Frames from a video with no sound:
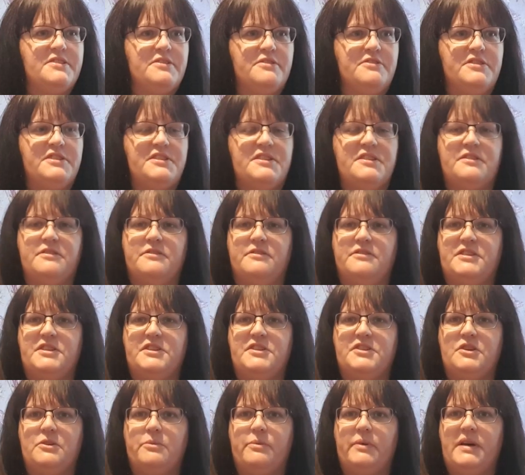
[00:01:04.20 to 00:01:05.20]
30 to
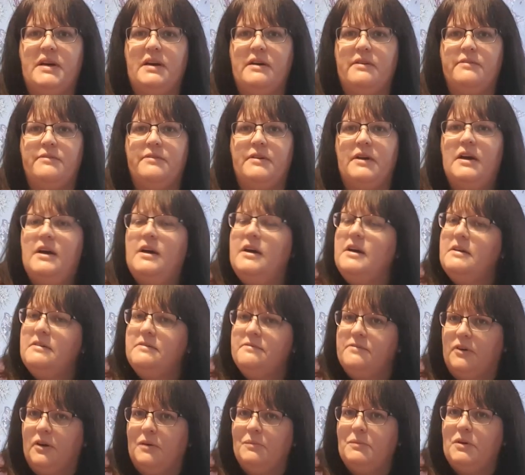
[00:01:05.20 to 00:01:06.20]
32. We have
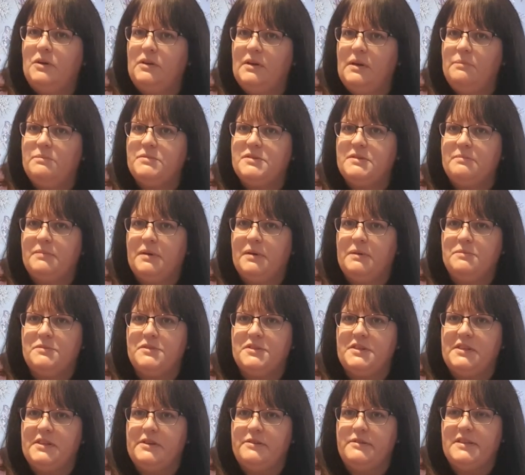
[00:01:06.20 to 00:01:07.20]
far more lumps and bumps
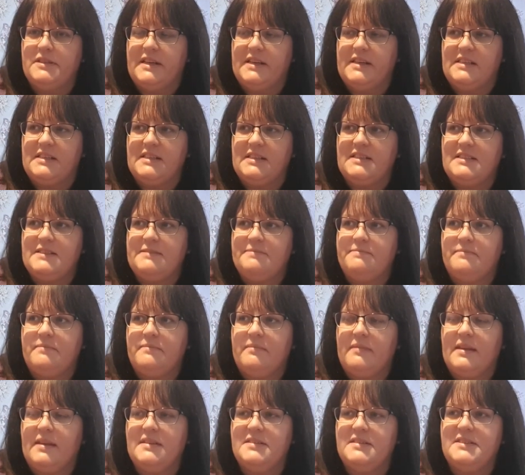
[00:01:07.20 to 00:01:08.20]
than those ladies.
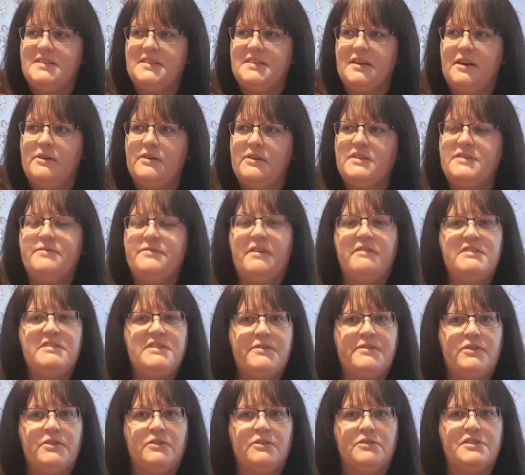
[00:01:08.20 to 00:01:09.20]
So it's very
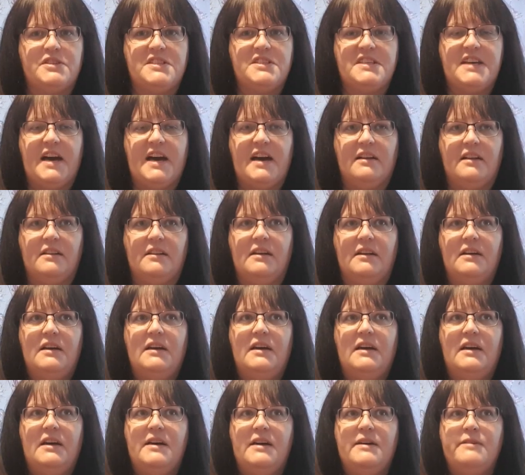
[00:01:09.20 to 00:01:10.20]
difficult to tell
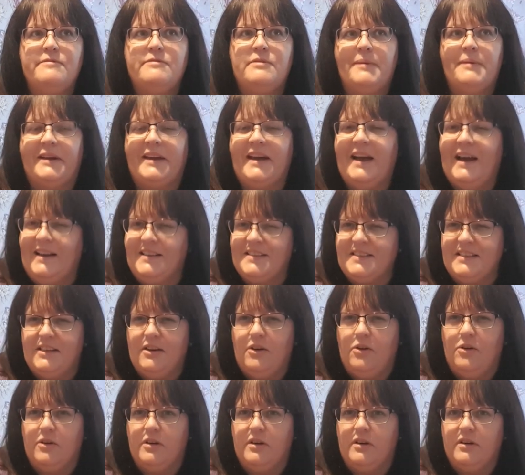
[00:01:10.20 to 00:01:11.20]
from a
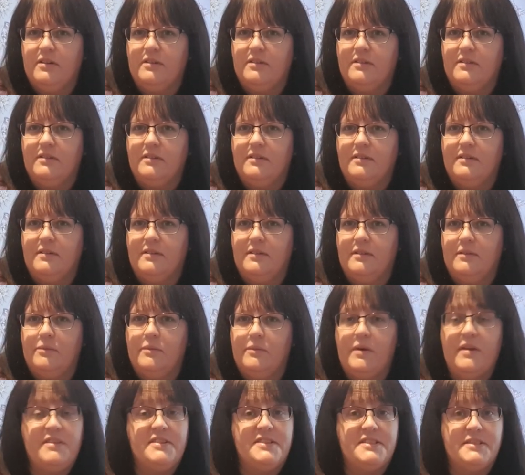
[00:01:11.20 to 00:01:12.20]
catalogue
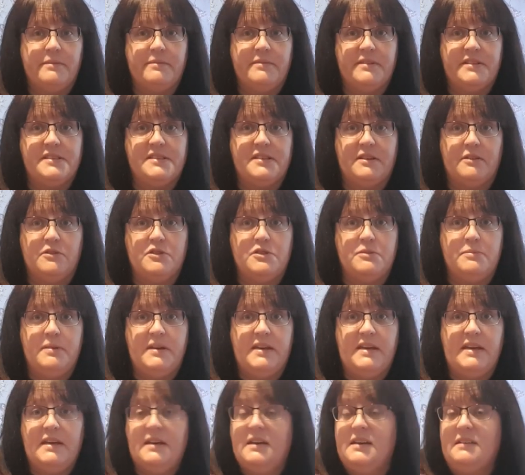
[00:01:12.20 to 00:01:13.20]
whether something's going to
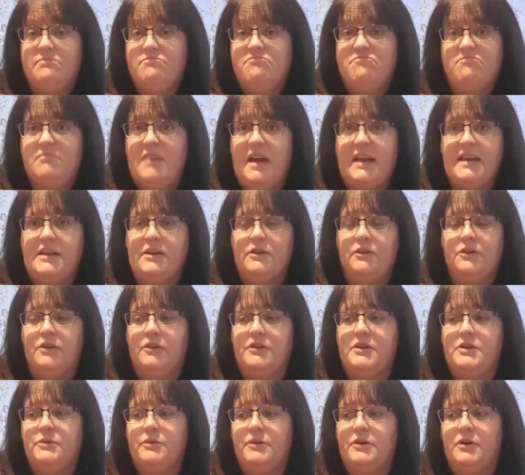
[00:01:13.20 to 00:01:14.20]
be any good
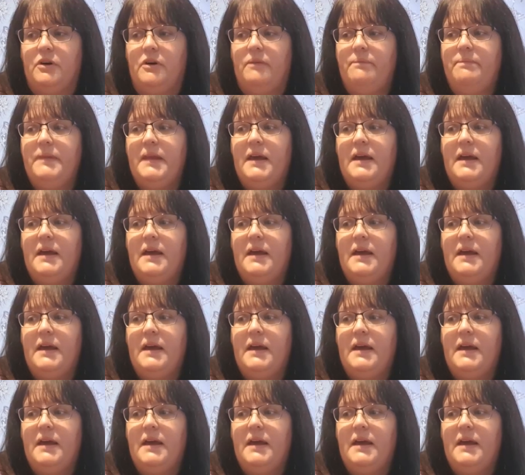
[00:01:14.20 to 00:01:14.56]
on you or not.